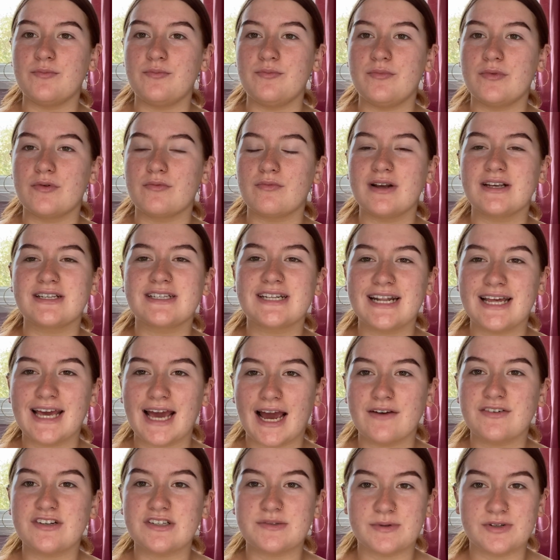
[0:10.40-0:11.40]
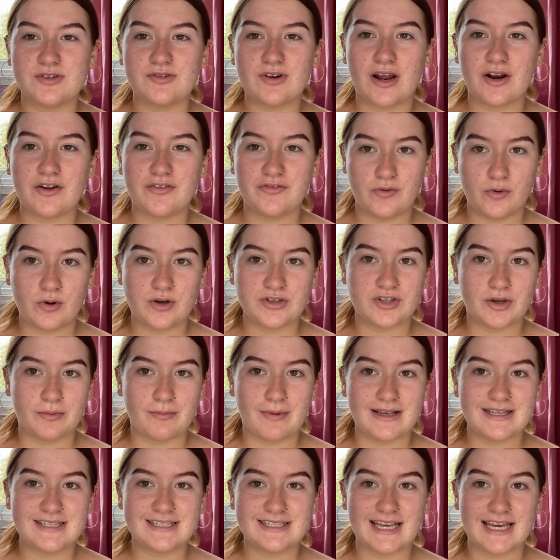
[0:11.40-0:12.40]
Recently I've just been trying to focus on my
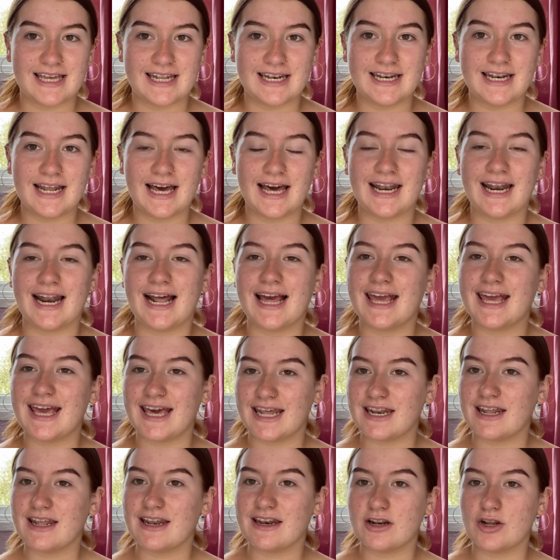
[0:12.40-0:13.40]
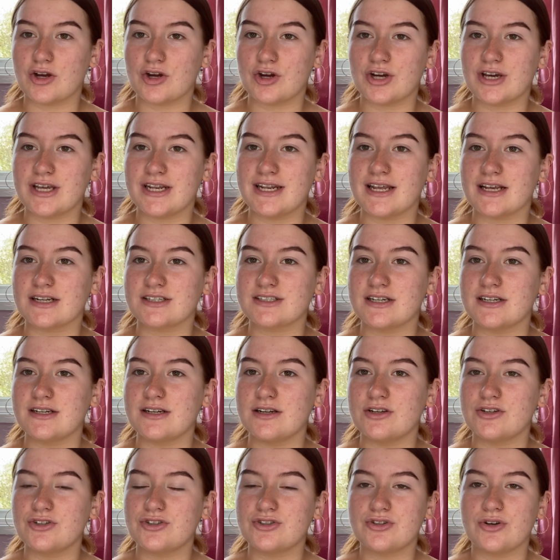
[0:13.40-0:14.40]
skin and like getting it in good
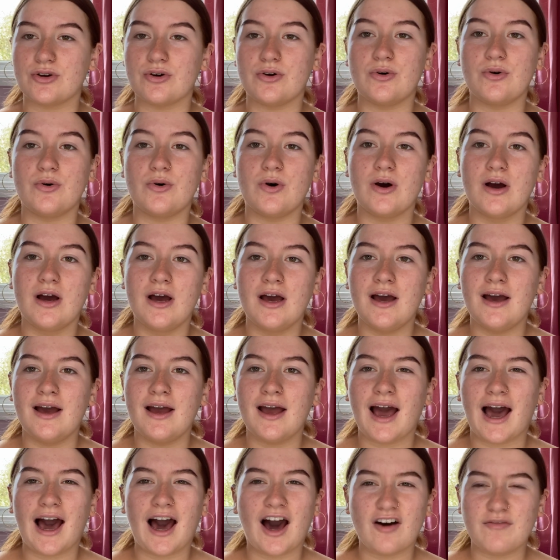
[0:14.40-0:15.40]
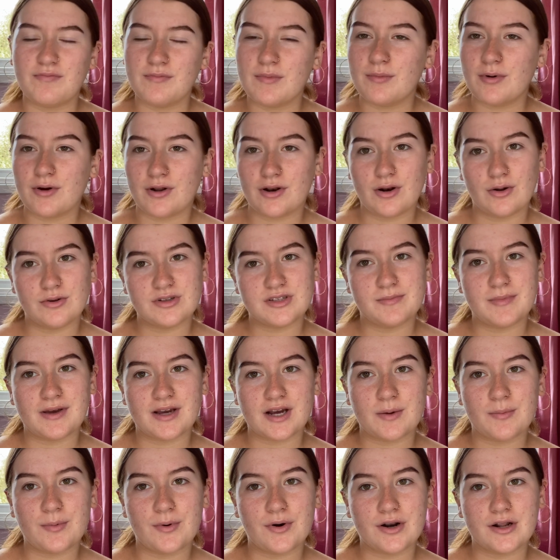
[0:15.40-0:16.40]
condition, so I haven't been putting loads of
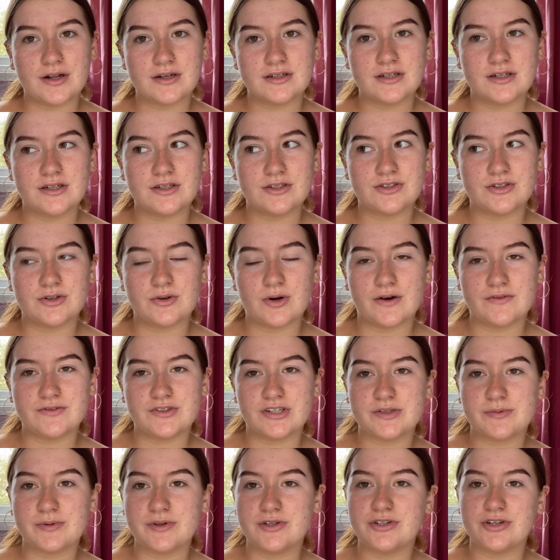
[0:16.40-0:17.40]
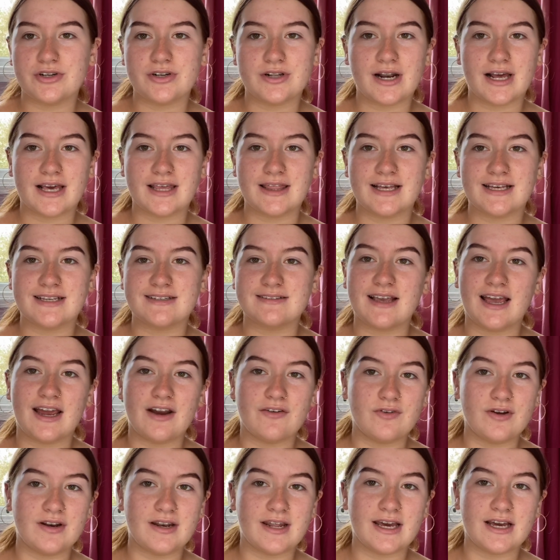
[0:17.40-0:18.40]
makeup on it. So I've just been doing like this
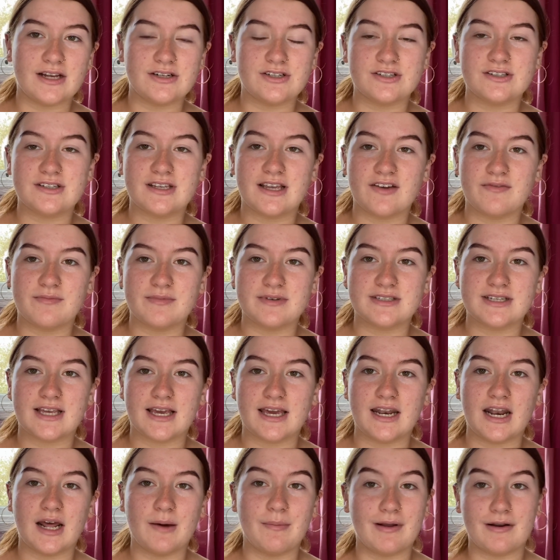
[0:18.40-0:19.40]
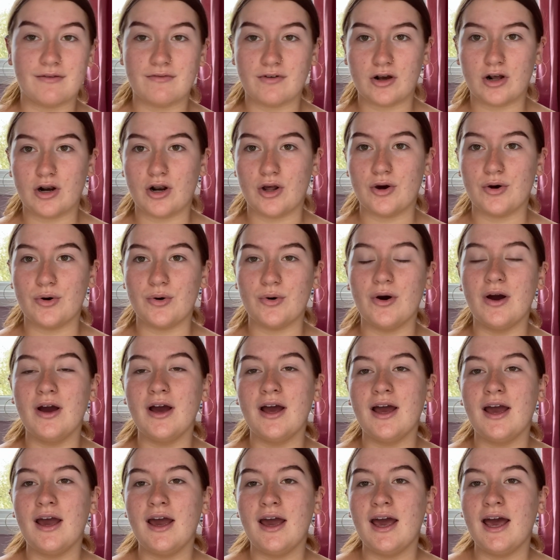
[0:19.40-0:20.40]
every day just to give my skin a bit of a glow
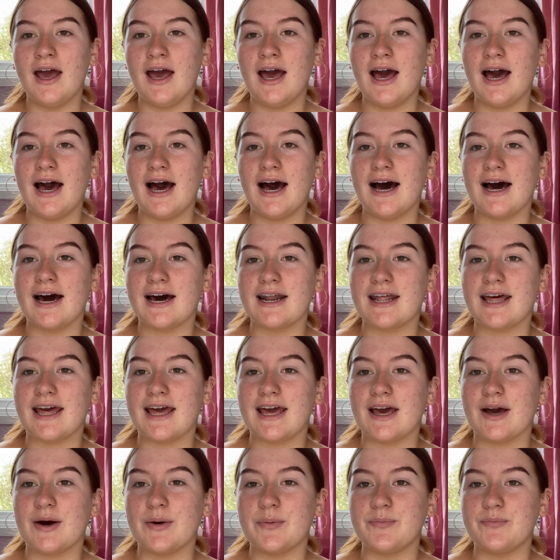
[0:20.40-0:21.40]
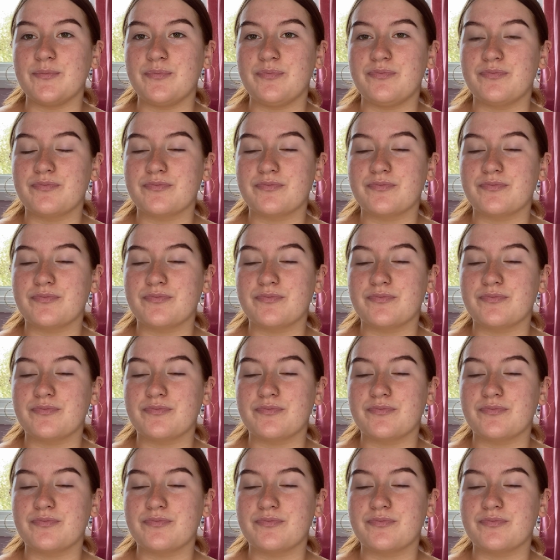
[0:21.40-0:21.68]
and